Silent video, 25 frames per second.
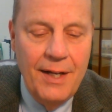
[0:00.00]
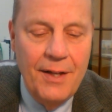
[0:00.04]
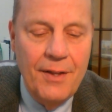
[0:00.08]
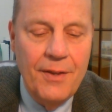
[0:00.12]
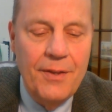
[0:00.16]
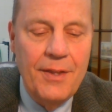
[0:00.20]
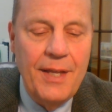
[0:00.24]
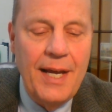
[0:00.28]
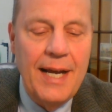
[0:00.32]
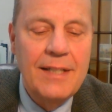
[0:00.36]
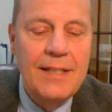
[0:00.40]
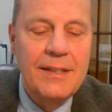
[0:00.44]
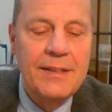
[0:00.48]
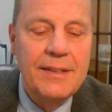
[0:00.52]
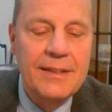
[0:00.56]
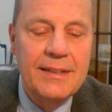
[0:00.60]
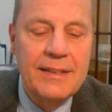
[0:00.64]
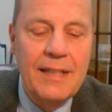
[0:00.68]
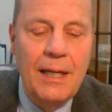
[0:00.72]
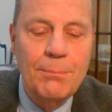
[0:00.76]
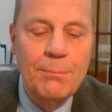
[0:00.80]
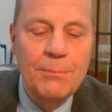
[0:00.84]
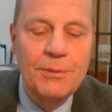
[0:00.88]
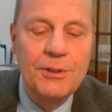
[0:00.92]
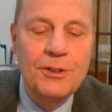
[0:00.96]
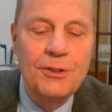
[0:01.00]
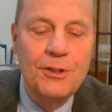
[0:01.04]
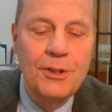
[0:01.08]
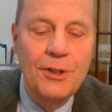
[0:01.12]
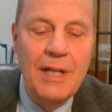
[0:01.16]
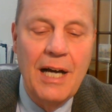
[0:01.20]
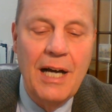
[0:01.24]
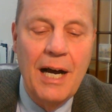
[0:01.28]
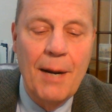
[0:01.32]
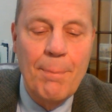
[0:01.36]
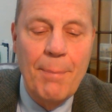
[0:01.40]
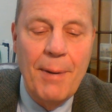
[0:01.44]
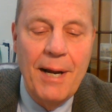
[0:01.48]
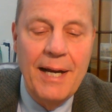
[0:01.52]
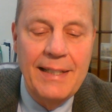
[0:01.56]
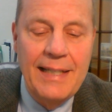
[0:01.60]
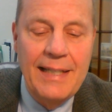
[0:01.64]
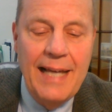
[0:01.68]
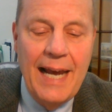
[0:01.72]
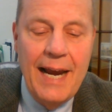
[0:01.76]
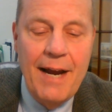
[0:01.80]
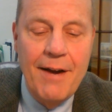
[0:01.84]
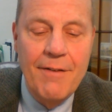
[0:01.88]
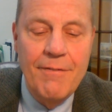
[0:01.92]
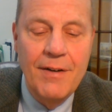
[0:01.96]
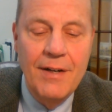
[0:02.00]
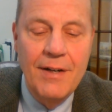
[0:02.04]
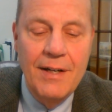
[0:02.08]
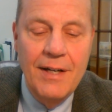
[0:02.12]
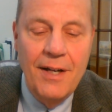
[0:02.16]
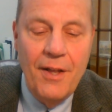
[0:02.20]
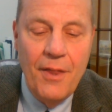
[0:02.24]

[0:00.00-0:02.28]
Then some stood up and gave